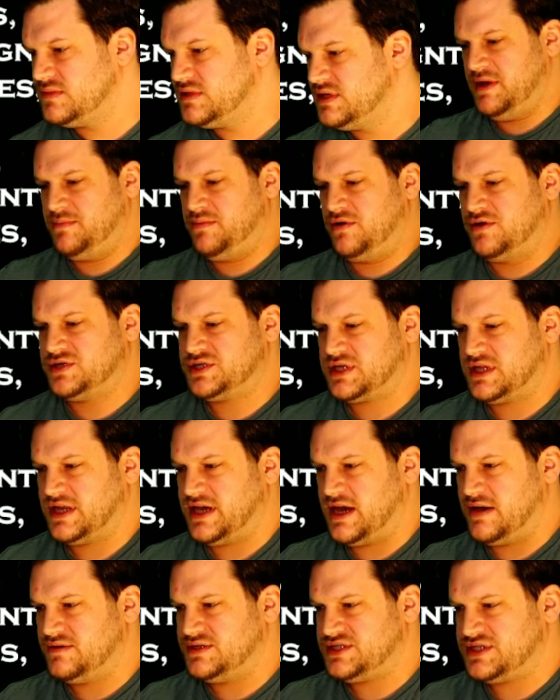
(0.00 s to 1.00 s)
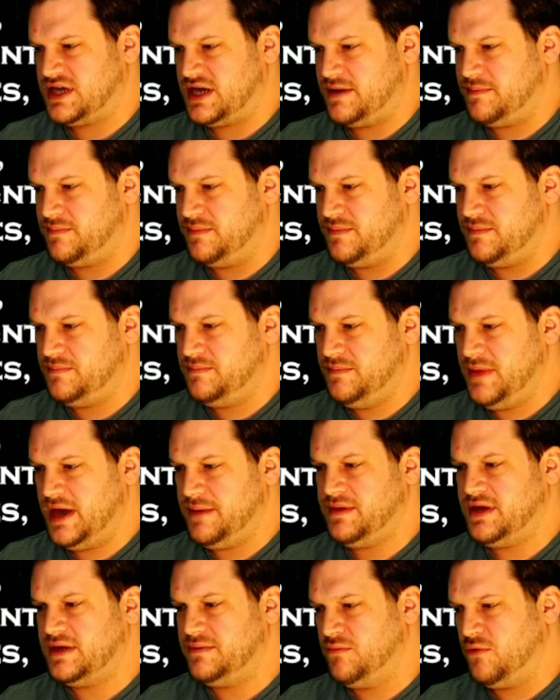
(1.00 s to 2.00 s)
So me personally, I would say I'm
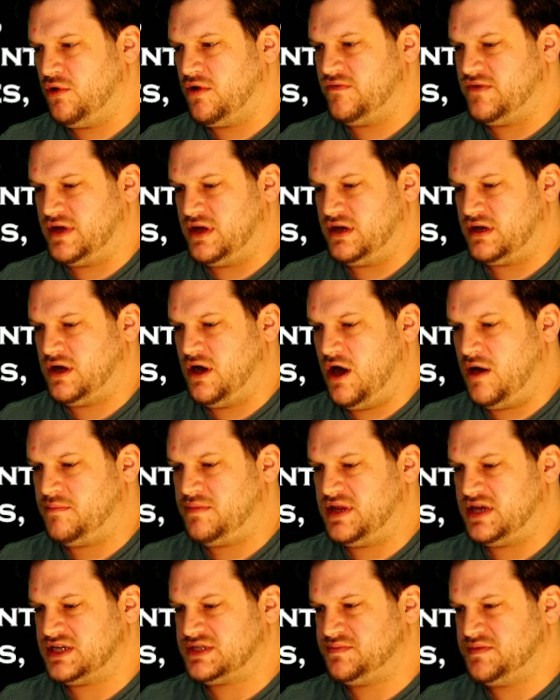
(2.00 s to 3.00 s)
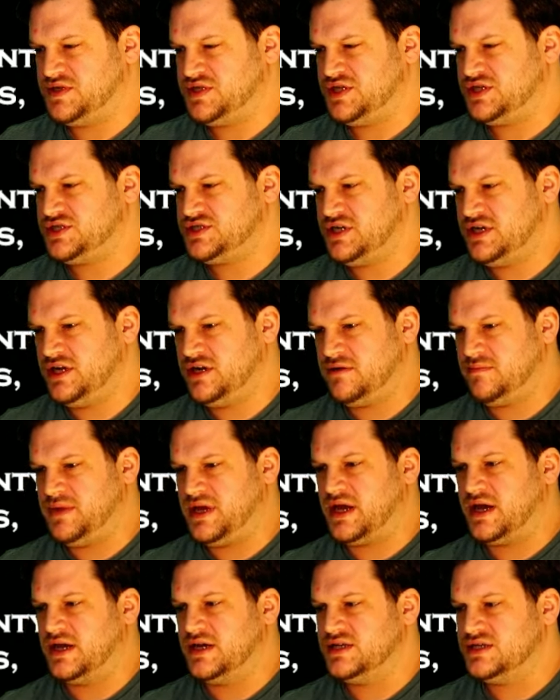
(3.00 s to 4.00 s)
maybe in more of a complex position here
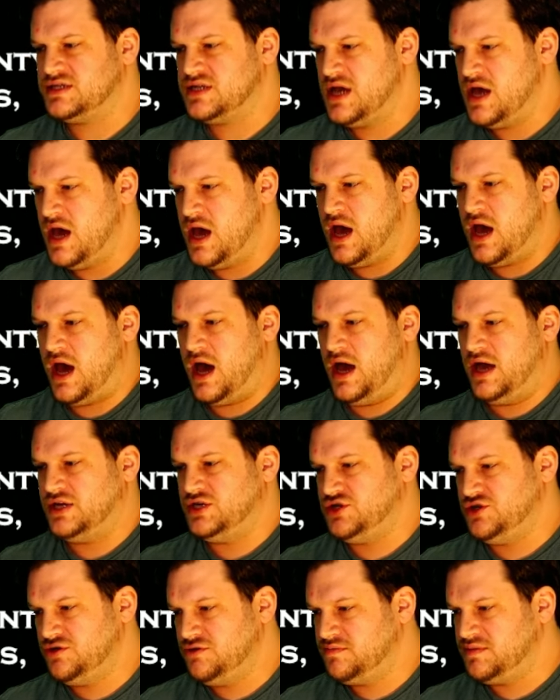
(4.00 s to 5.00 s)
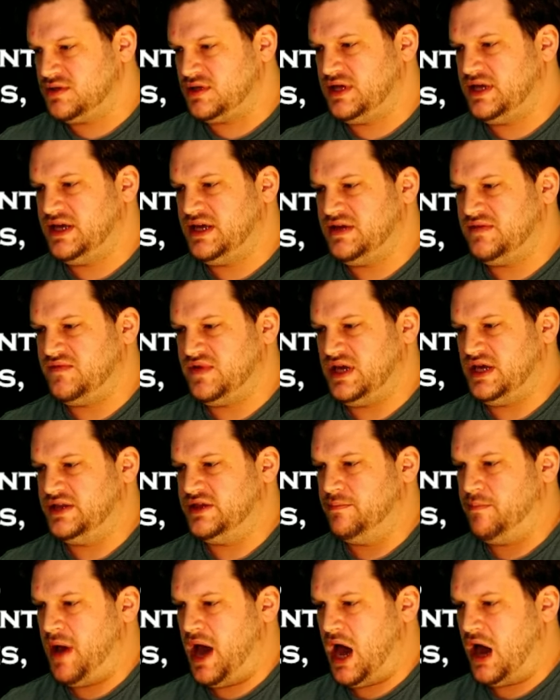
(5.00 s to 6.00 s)
because I do believe
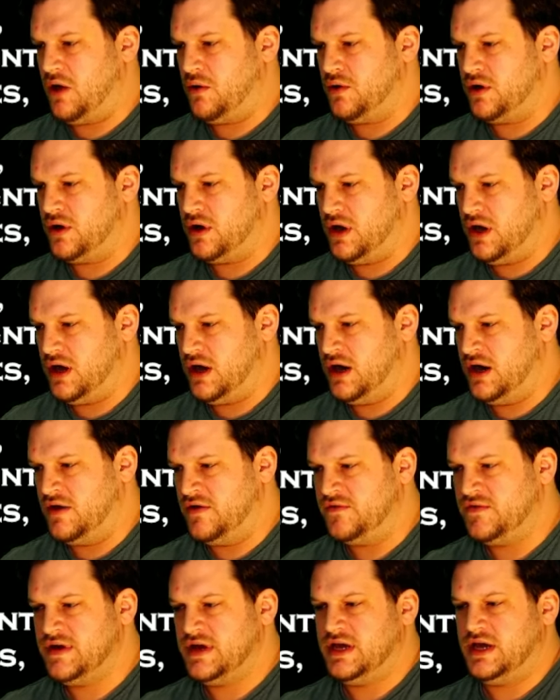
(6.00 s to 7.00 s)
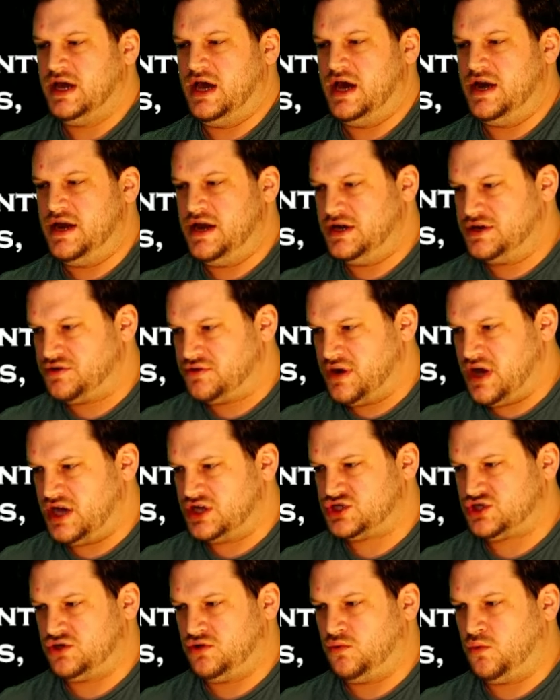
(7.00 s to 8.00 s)
in the power of an
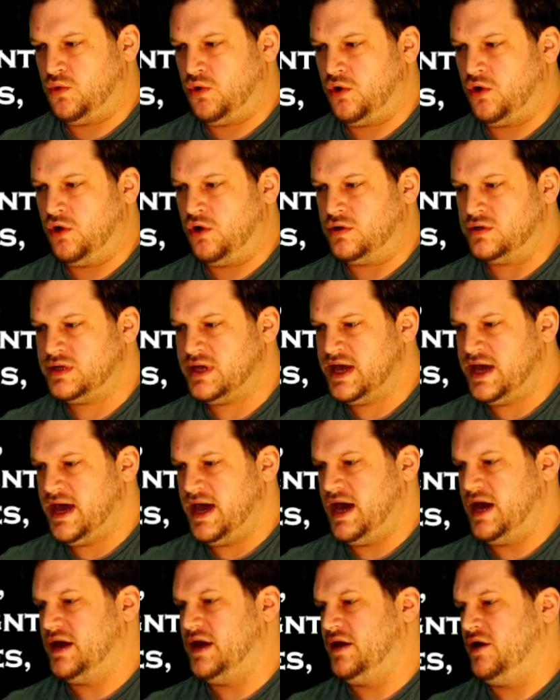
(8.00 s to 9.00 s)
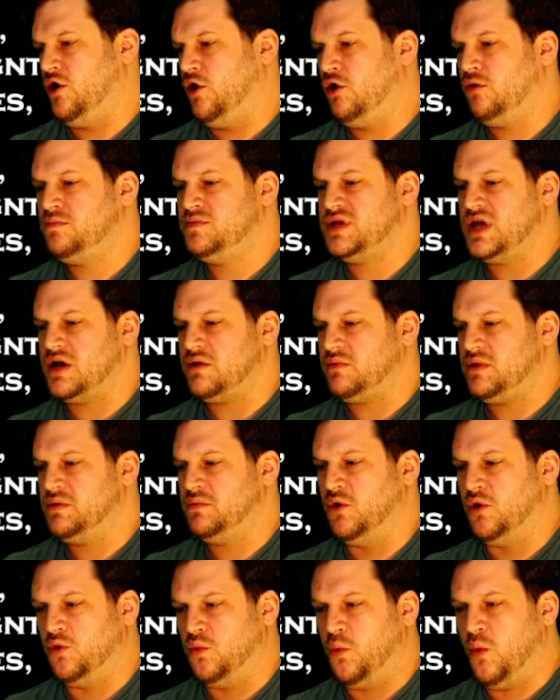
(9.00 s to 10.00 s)
international world, and I hope that
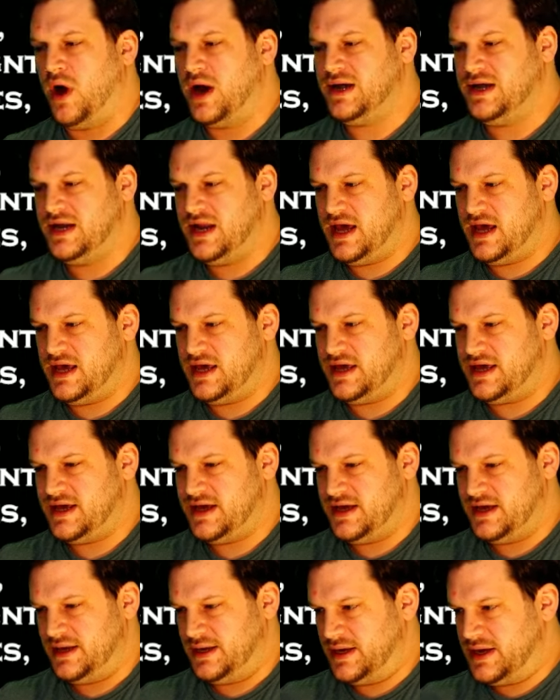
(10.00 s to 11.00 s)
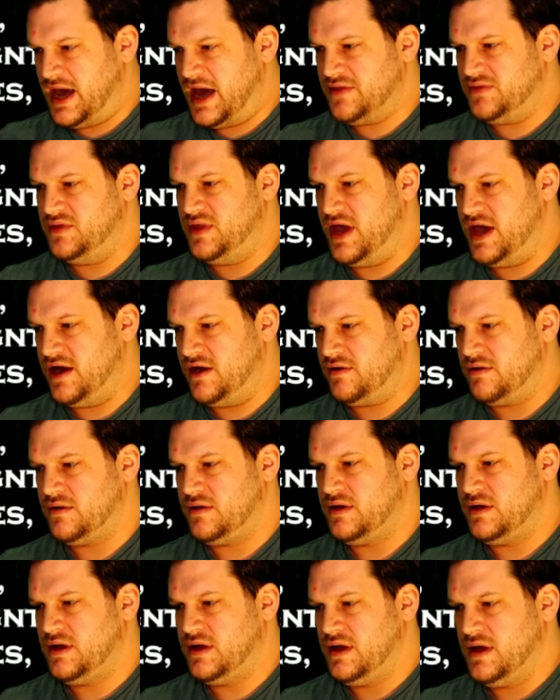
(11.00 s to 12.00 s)
we will one day get
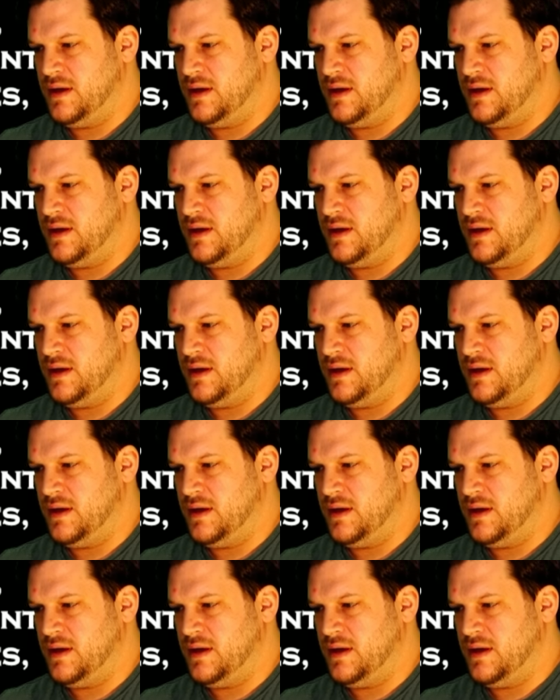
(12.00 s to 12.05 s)
there.